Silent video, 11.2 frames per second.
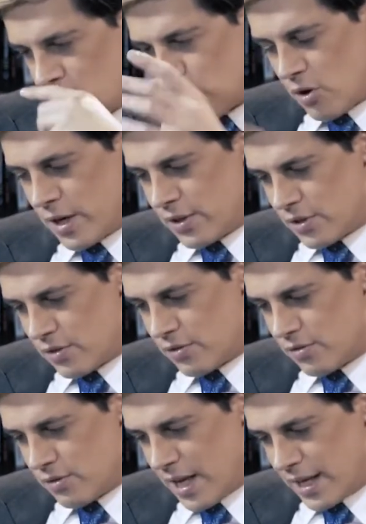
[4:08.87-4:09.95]
trying
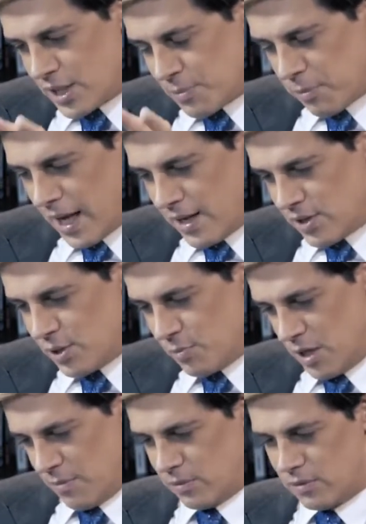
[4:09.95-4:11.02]
to explain to
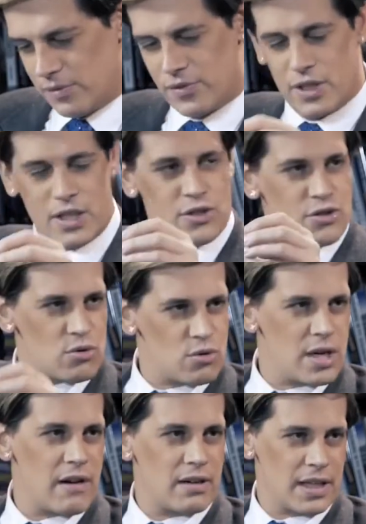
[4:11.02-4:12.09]
people the
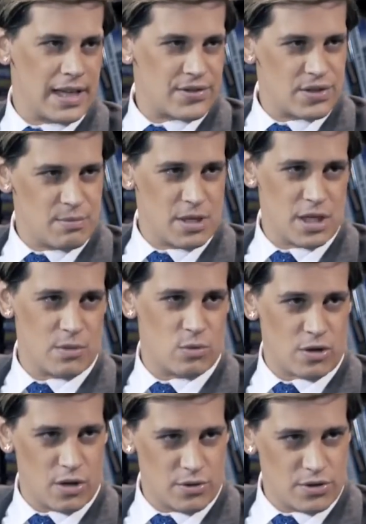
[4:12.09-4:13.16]
extraordinary lengths the media will
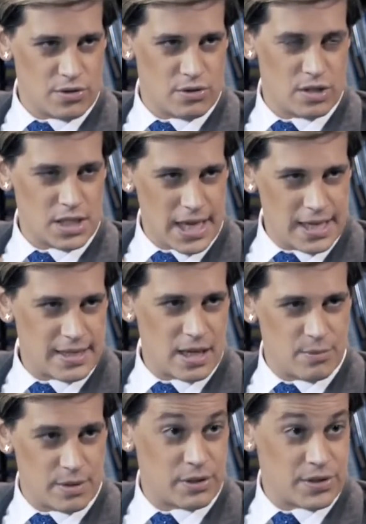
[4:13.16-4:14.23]
go to take
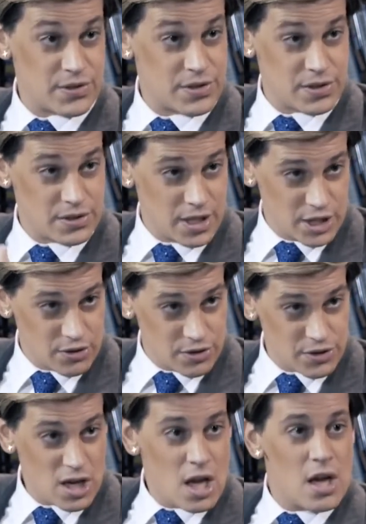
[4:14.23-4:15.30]
down people it considers dangerous,